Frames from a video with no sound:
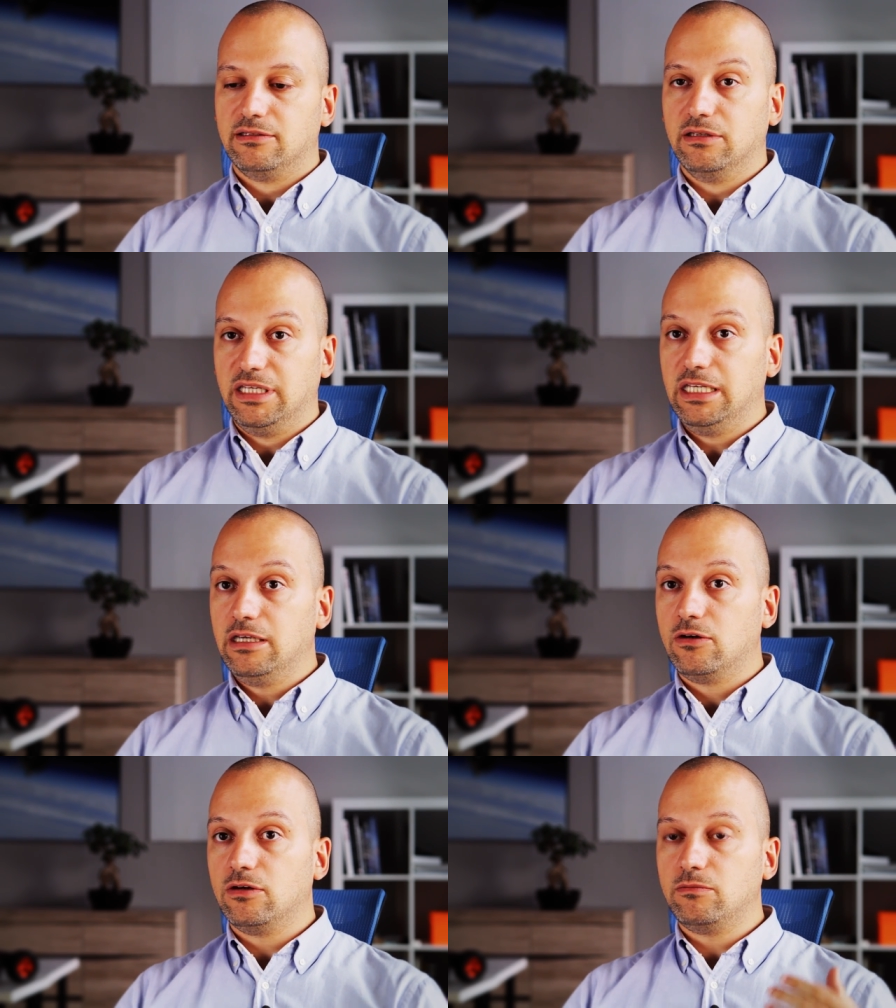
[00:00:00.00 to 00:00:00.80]
the
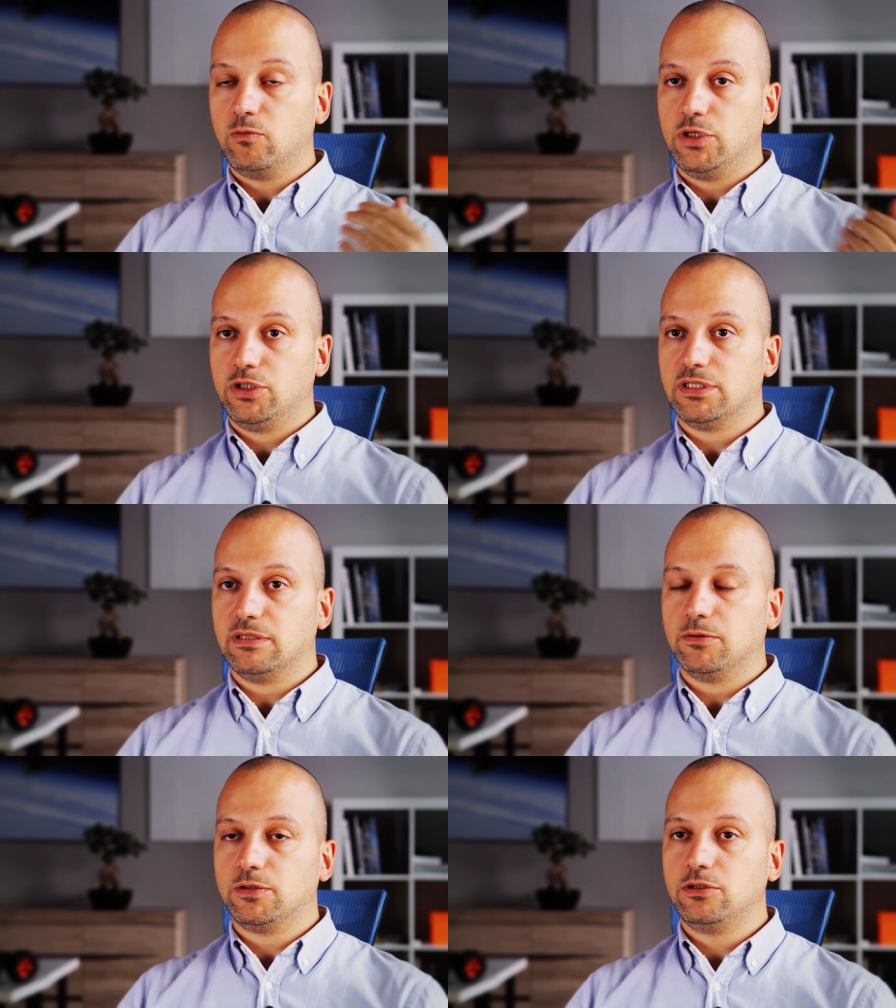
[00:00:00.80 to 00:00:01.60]
EECOM, which
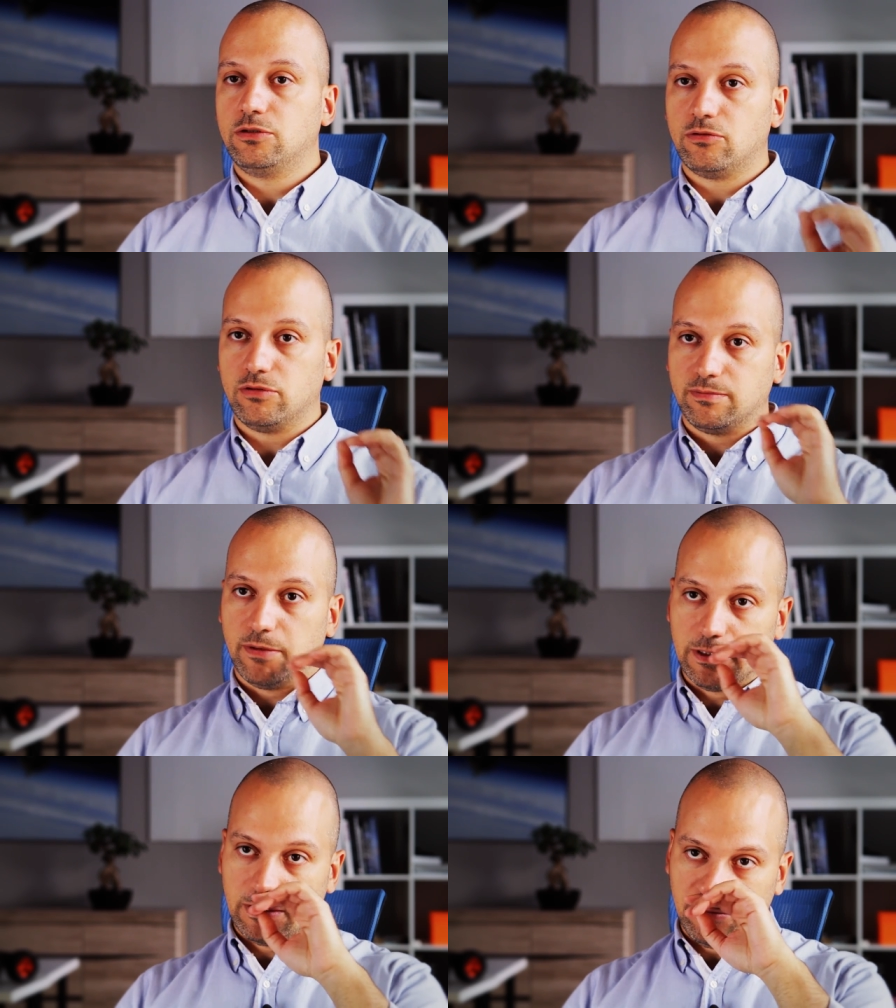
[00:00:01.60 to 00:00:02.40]
is the position
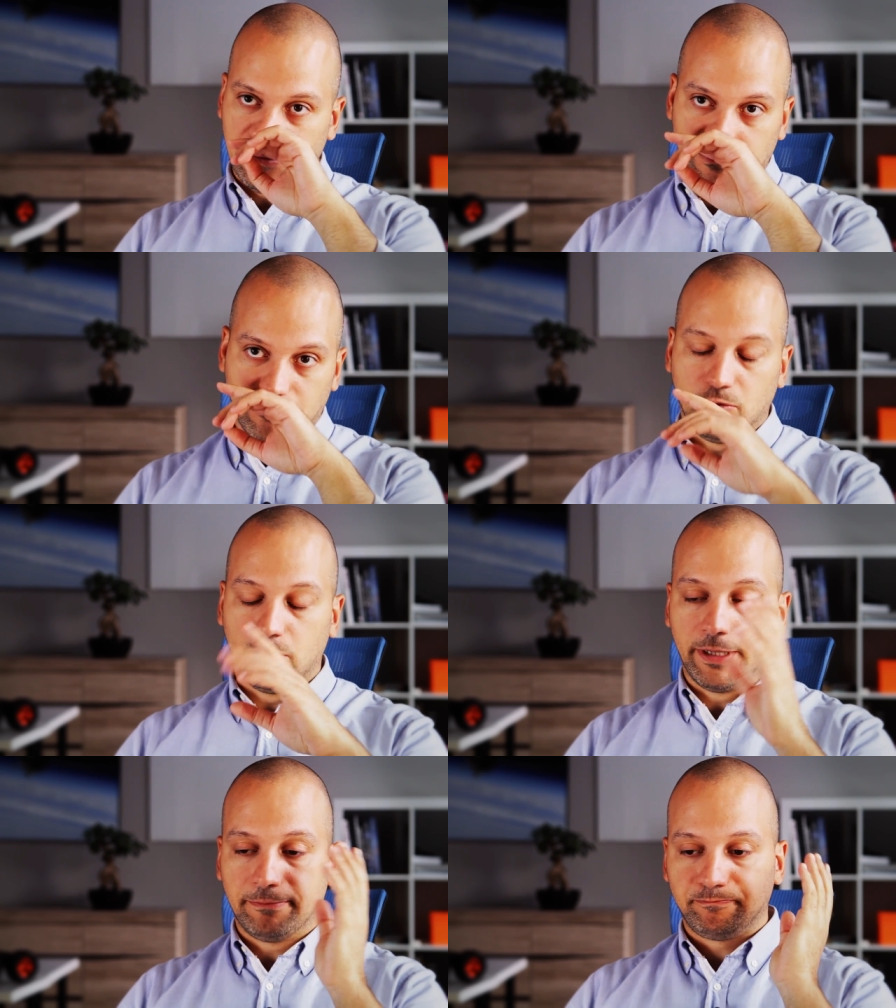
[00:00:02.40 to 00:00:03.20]
responsible
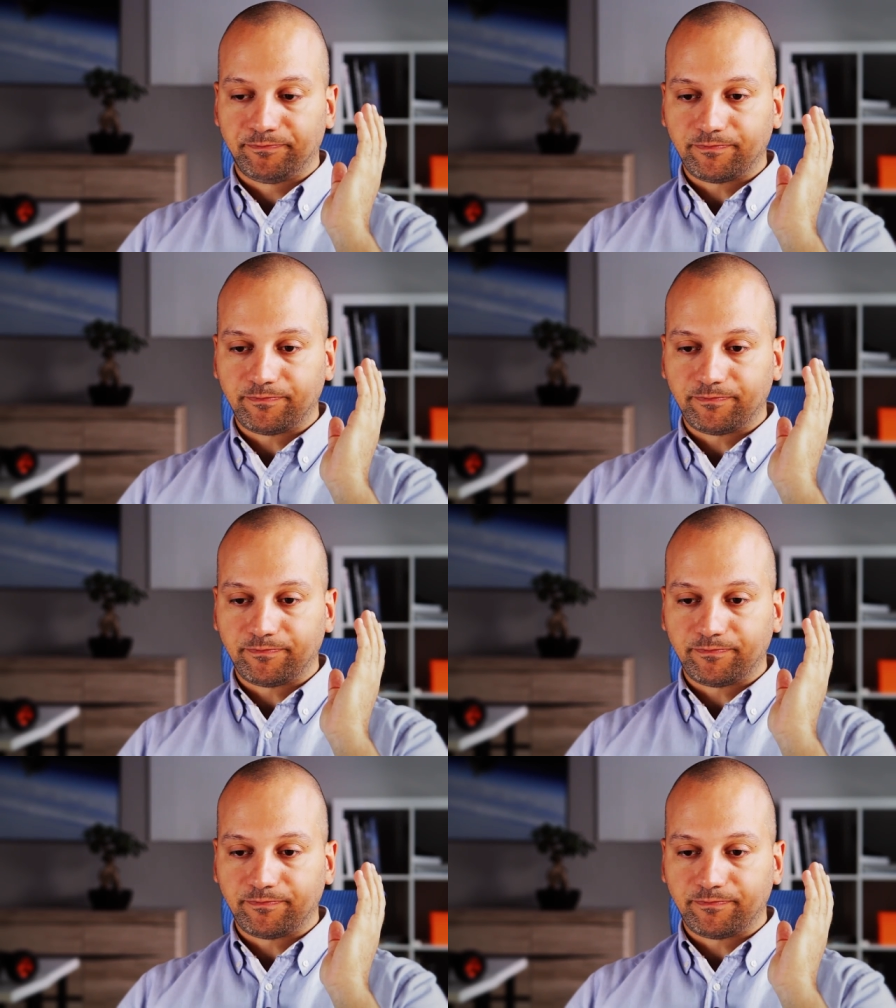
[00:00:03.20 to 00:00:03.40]
for